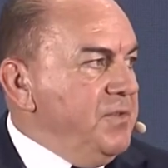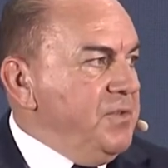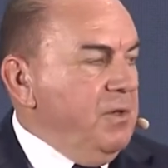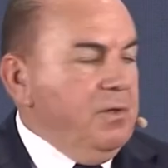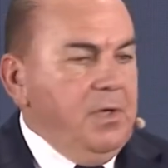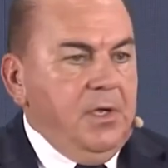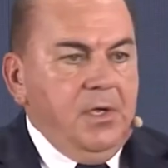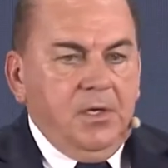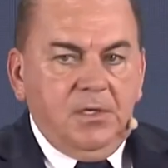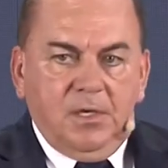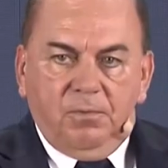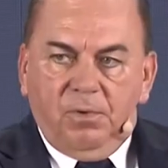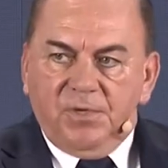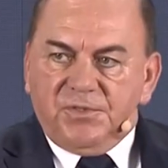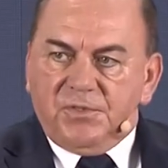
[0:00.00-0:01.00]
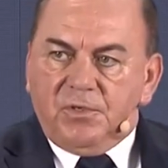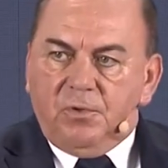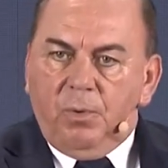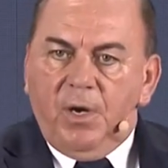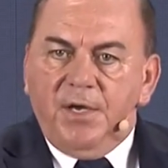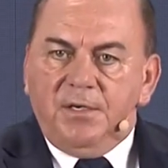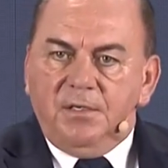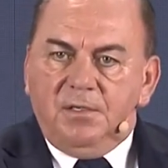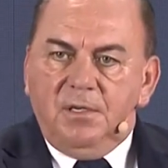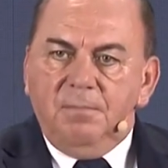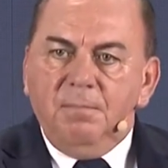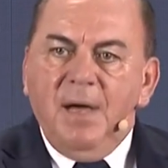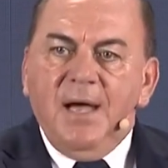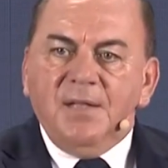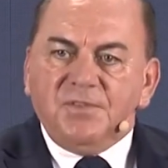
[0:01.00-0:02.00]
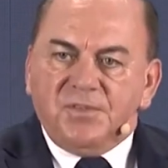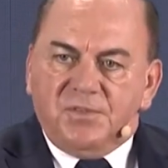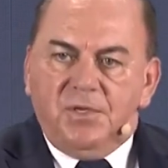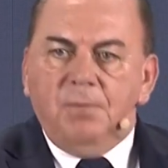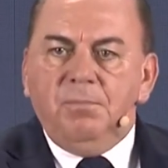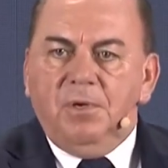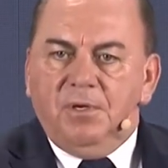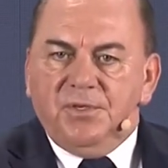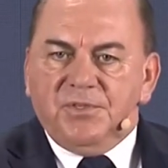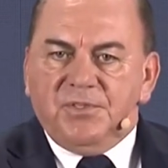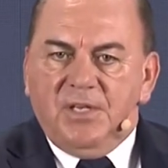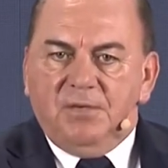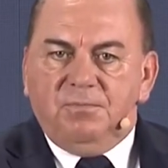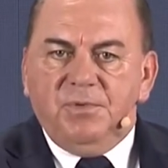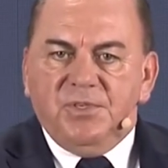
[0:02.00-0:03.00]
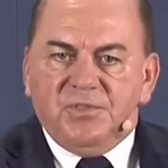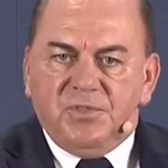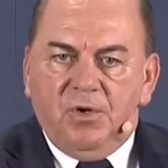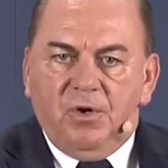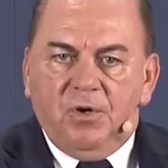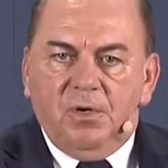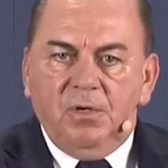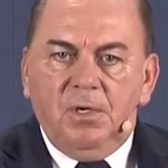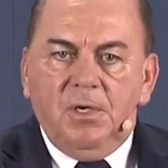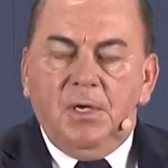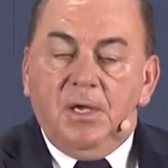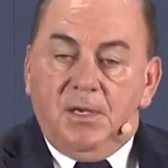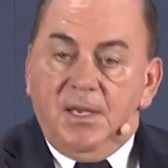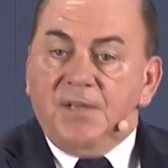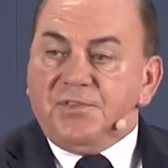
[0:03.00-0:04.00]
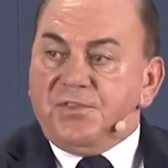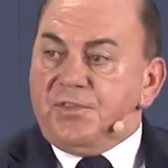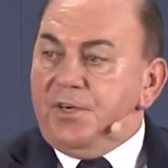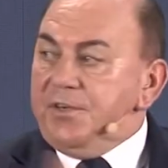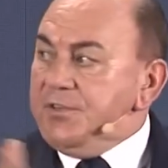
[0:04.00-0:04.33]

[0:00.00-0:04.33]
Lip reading: So there was quite a demand stimulus that we saw, necessary